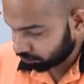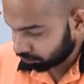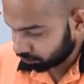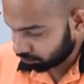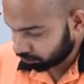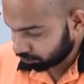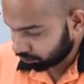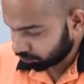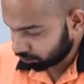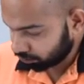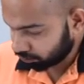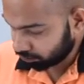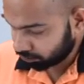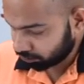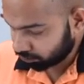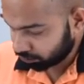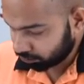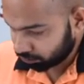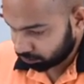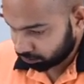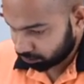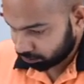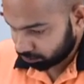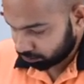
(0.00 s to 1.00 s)

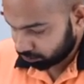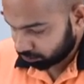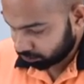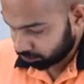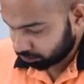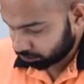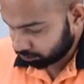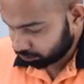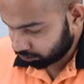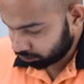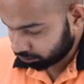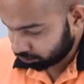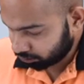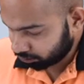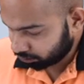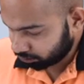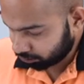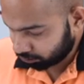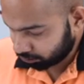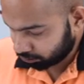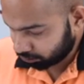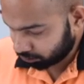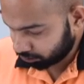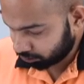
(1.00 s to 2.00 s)

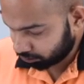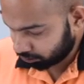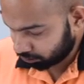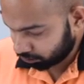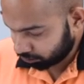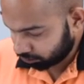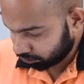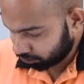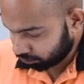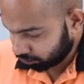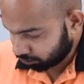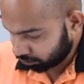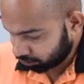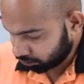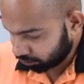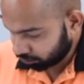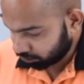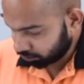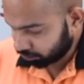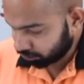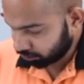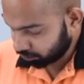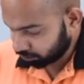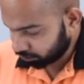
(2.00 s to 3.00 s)

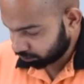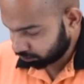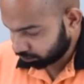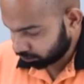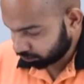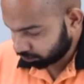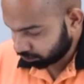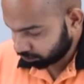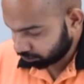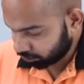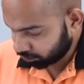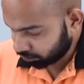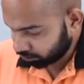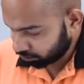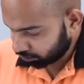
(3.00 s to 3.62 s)
Nothing is said.